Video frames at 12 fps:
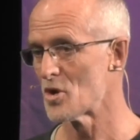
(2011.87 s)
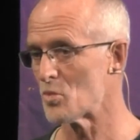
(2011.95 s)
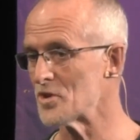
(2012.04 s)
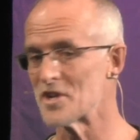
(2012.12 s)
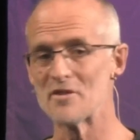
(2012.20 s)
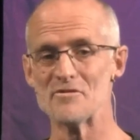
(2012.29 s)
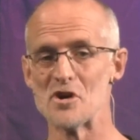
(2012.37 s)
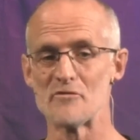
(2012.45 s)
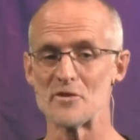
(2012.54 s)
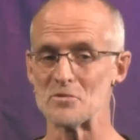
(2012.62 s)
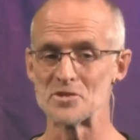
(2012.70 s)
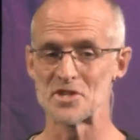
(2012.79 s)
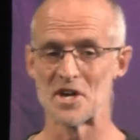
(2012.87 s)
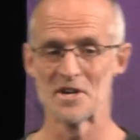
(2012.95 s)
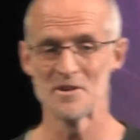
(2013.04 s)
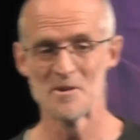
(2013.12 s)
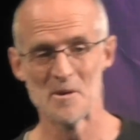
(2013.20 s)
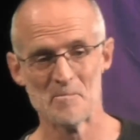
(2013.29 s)
We don't know if it was
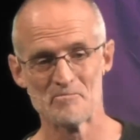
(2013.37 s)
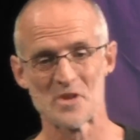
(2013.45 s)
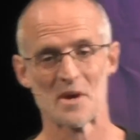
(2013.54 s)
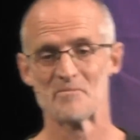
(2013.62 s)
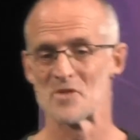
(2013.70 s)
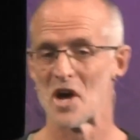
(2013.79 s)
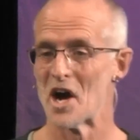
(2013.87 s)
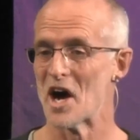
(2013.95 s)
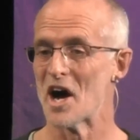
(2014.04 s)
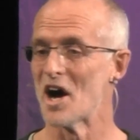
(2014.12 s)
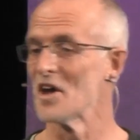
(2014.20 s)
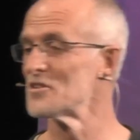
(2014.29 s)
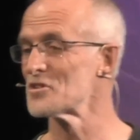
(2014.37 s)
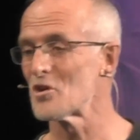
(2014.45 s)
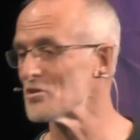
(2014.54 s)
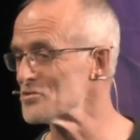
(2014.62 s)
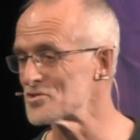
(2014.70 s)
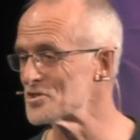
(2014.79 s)
a
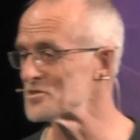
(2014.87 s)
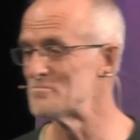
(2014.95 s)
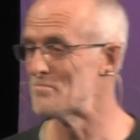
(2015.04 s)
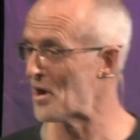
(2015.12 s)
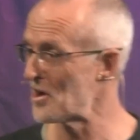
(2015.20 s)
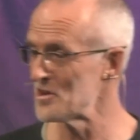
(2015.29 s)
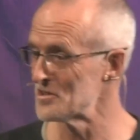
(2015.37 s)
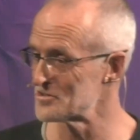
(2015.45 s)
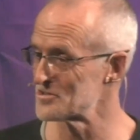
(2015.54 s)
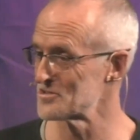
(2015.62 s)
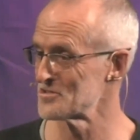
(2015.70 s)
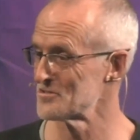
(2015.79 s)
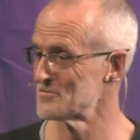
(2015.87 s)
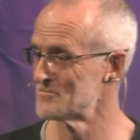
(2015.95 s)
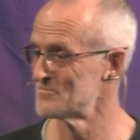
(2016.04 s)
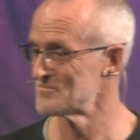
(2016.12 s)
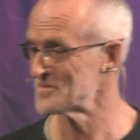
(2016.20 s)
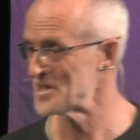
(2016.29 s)
unconscious bias
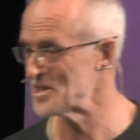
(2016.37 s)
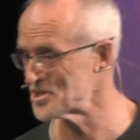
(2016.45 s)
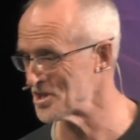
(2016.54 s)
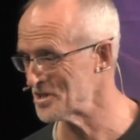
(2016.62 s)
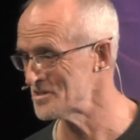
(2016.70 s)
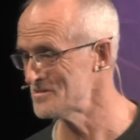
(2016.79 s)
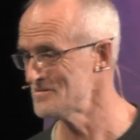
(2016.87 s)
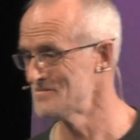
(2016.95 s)
issue.